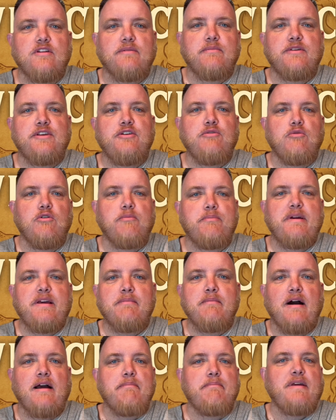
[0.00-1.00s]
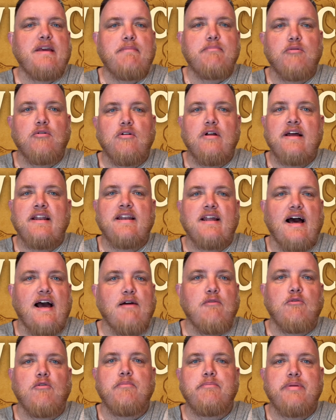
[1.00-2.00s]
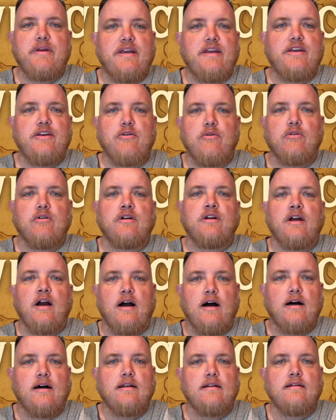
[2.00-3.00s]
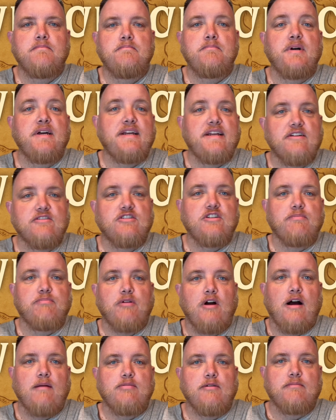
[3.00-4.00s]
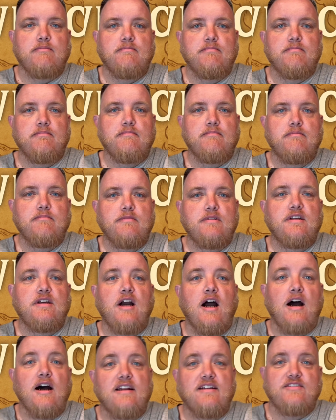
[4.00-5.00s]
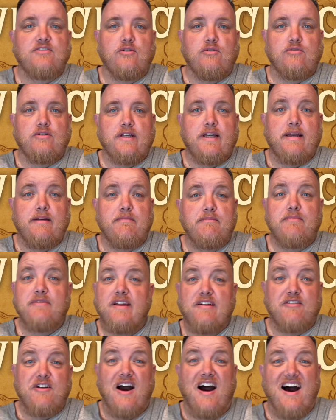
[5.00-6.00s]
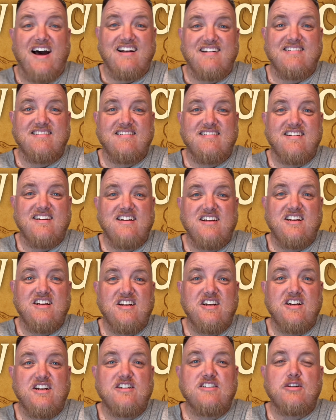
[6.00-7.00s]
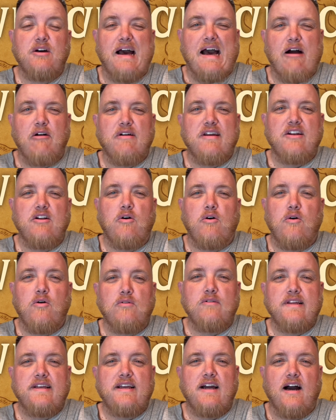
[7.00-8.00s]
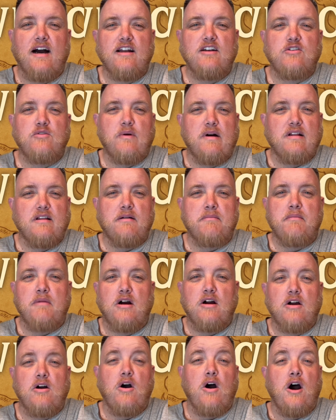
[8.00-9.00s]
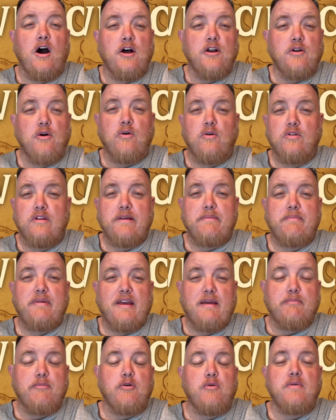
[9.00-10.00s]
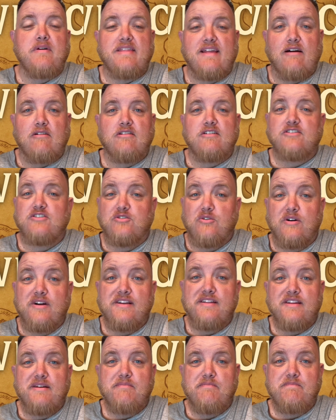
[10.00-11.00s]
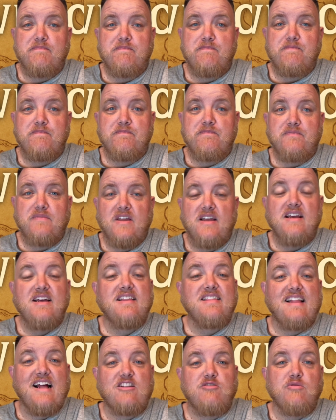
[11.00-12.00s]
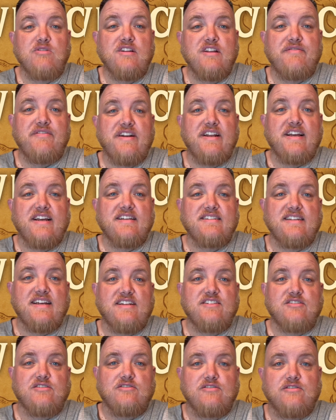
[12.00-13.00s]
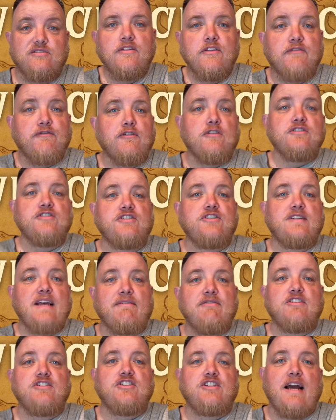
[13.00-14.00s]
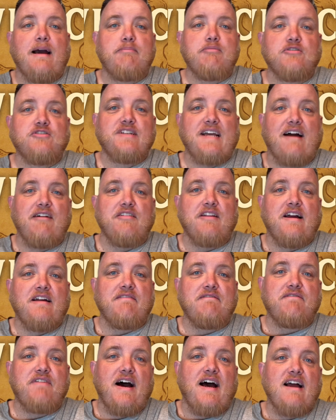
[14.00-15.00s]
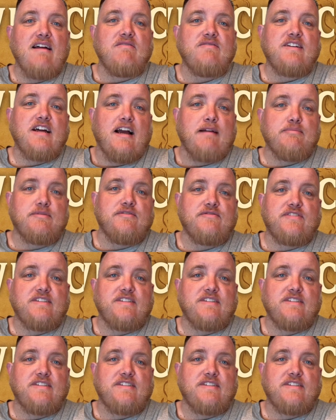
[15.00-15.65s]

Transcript: them, you will be my people and I will be your God. But here's the problem. God is holy. They're not. So how can a holy God dwell among unholy people without destroying them? That's what Leviticus answers. The first 7 chapters outline 5 types of